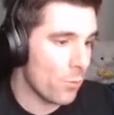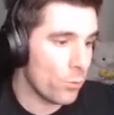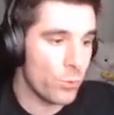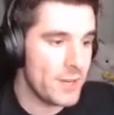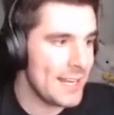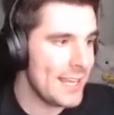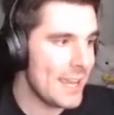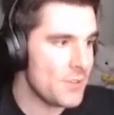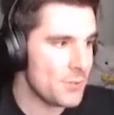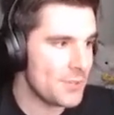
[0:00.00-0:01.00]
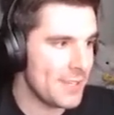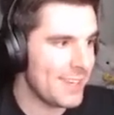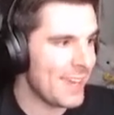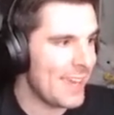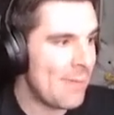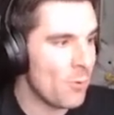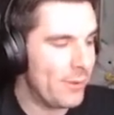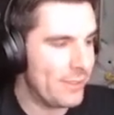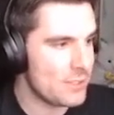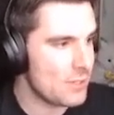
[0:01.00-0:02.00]
Really interesting game
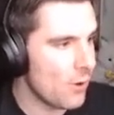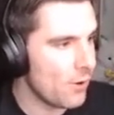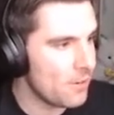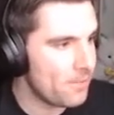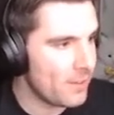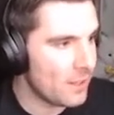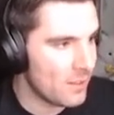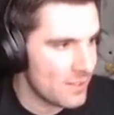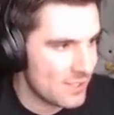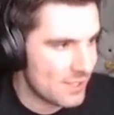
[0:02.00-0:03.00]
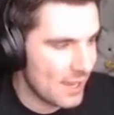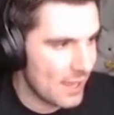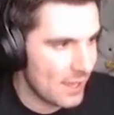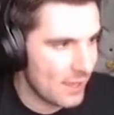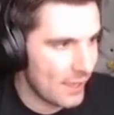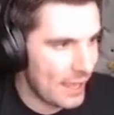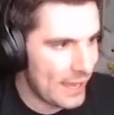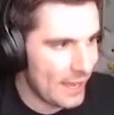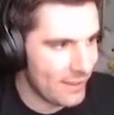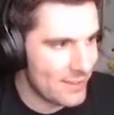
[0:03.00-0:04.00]
with a ton of flaws.
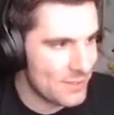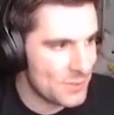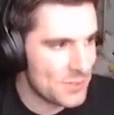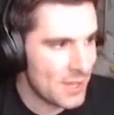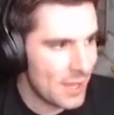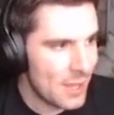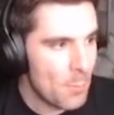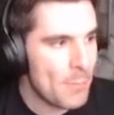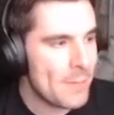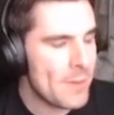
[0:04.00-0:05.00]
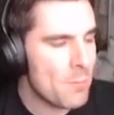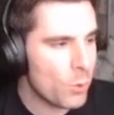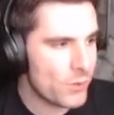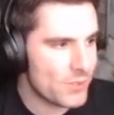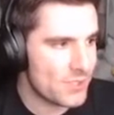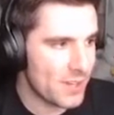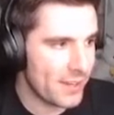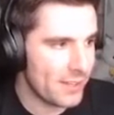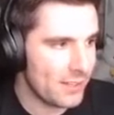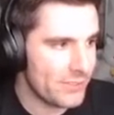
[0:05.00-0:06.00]
It has maybe more
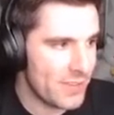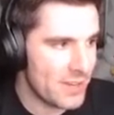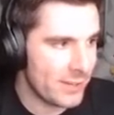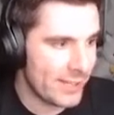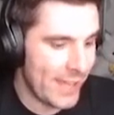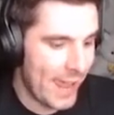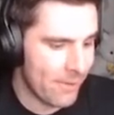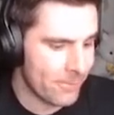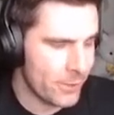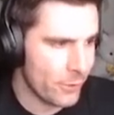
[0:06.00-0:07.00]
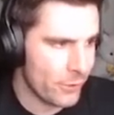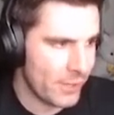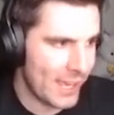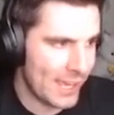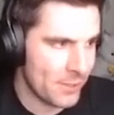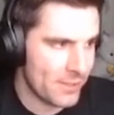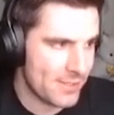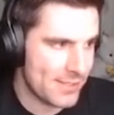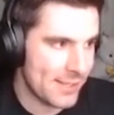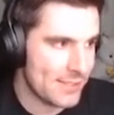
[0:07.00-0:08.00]
style than nearly every other game on
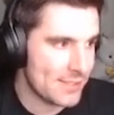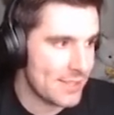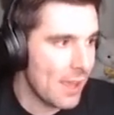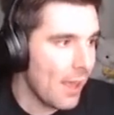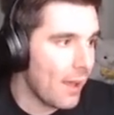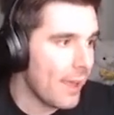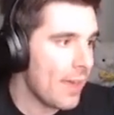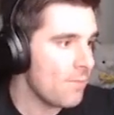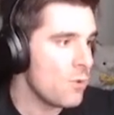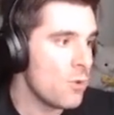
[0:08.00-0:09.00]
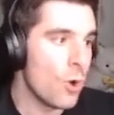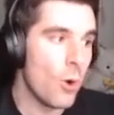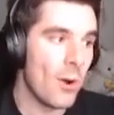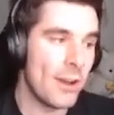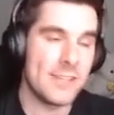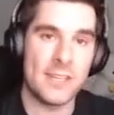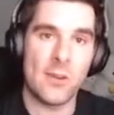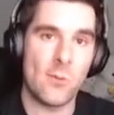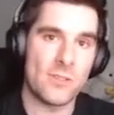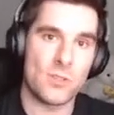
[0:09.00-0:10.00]
this list. I have no
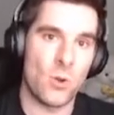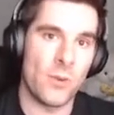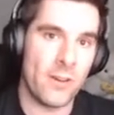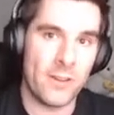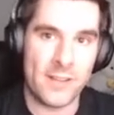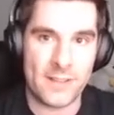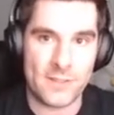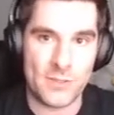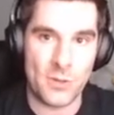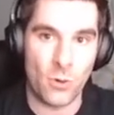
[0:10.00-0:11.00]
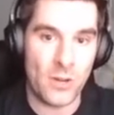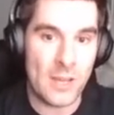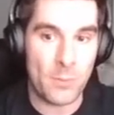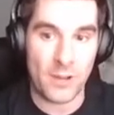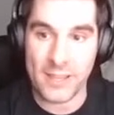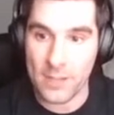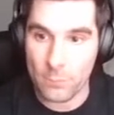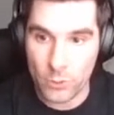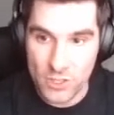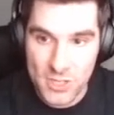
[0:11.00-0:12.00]
idea what is going on in that story, but I can
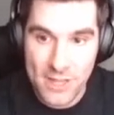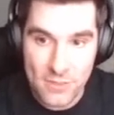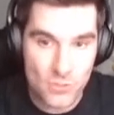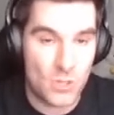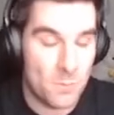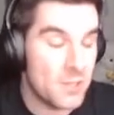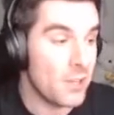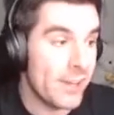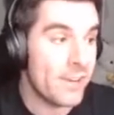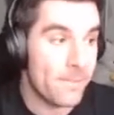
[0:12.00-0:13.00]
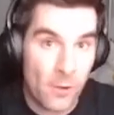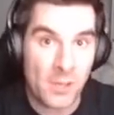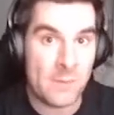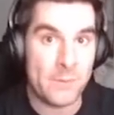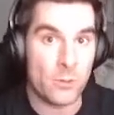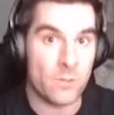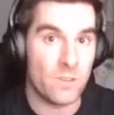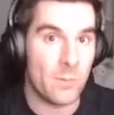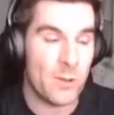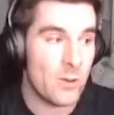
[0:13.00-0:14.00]
appreciate there's something kind of fucking
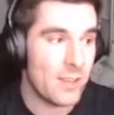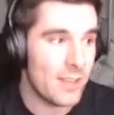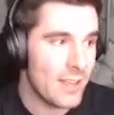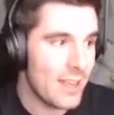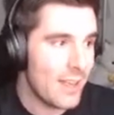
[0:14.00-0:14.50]
beautiful about it.